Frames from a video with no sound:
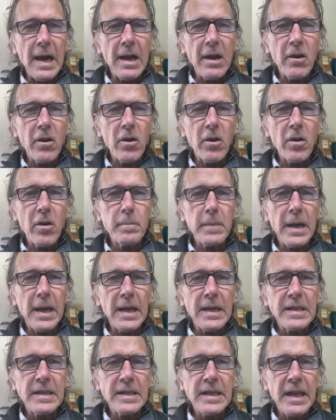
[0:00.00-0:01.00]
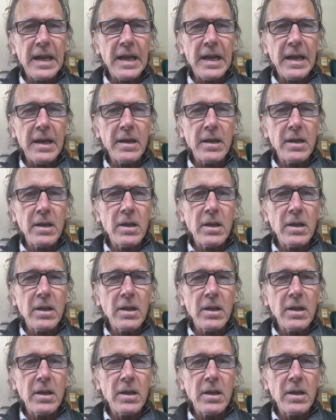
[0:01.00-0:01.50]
heard my dad